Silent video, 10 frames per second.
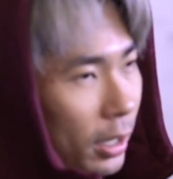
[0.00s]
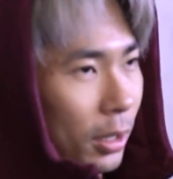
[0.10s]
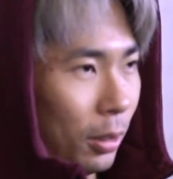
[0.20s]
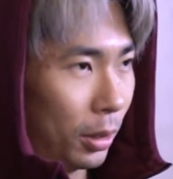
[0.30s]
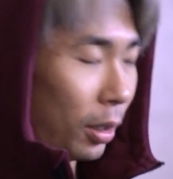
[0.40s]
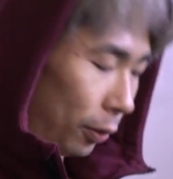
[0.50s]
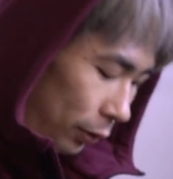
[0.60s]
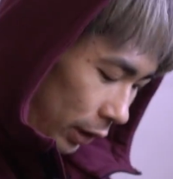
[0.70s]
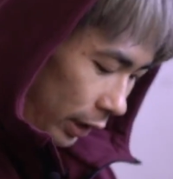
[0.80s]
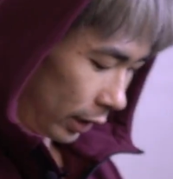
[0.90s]
this goes.
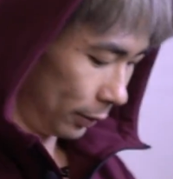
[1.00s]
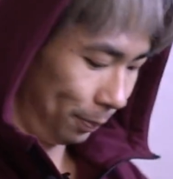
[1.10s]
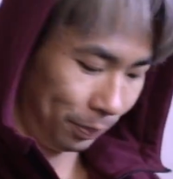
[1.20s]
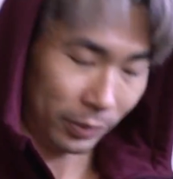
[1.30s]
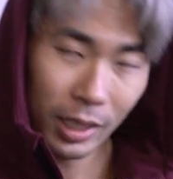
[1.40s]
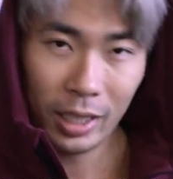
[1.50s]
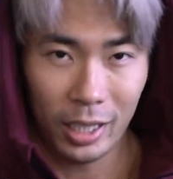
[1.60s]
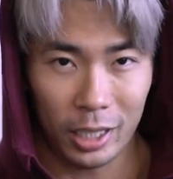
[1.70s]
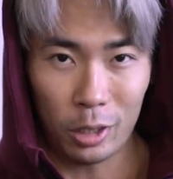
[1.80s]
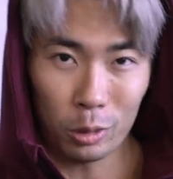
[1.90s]
Hopefully
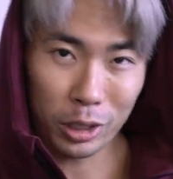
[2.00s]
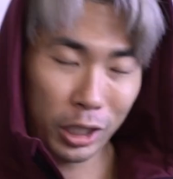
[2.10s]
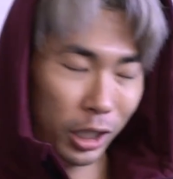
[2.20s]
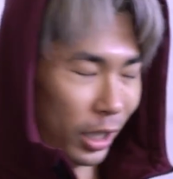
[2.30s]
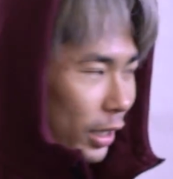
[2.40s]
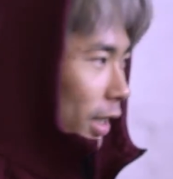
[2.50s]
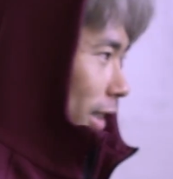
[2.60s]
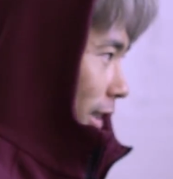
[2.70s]
it goes good.